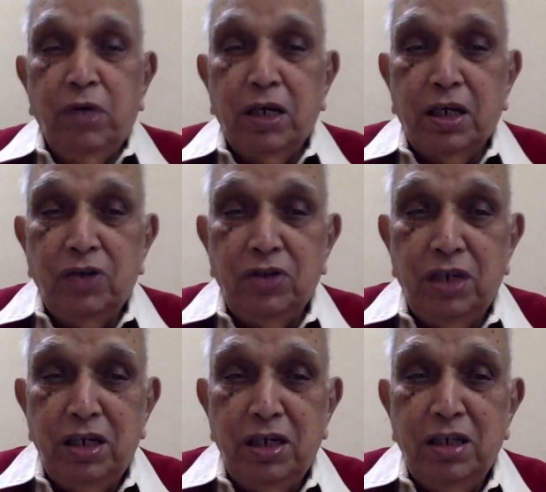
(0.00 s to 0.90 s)

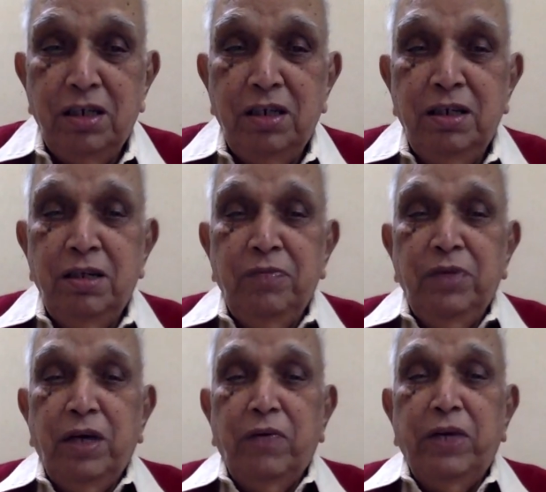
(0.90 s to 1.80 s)
considered
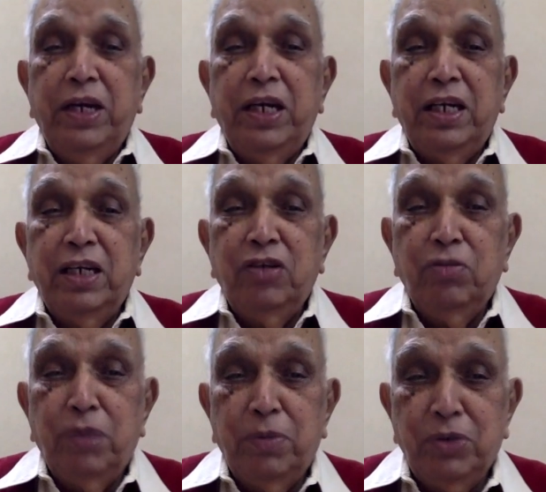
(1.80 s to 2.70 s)
very attractive
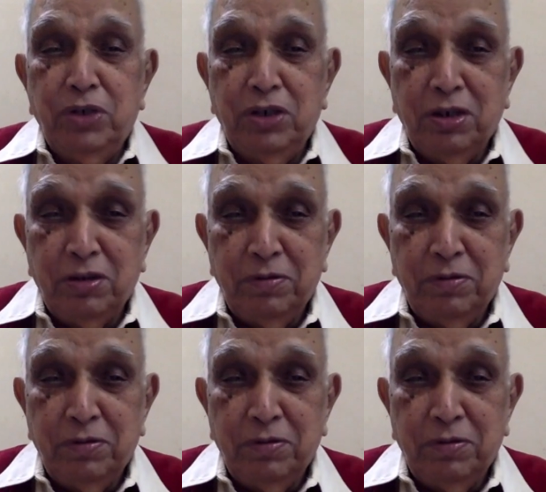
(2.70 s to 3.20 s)
proposition.